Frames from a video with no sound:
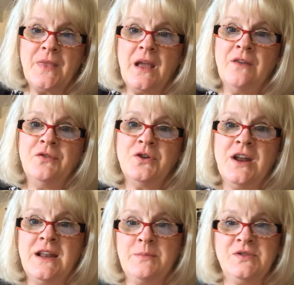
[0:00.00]
if you're
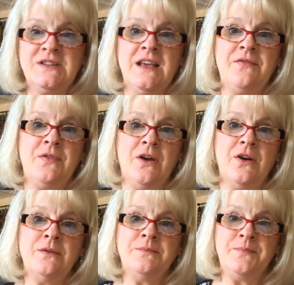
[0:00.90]
not able to get
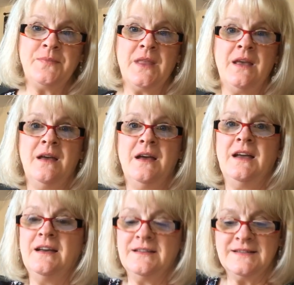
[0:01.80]
there.
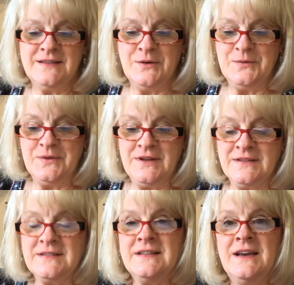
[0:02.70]
So
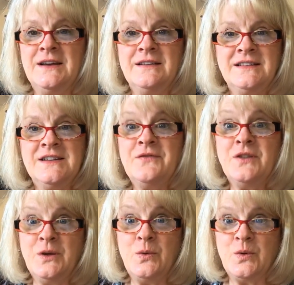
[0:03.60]
it's
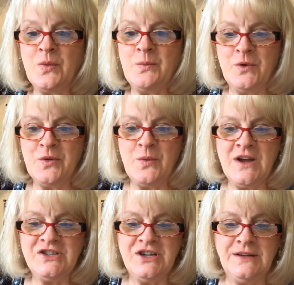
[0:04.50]
definitely worth
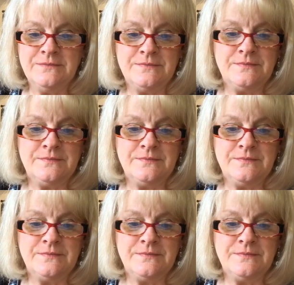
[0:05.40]
watching.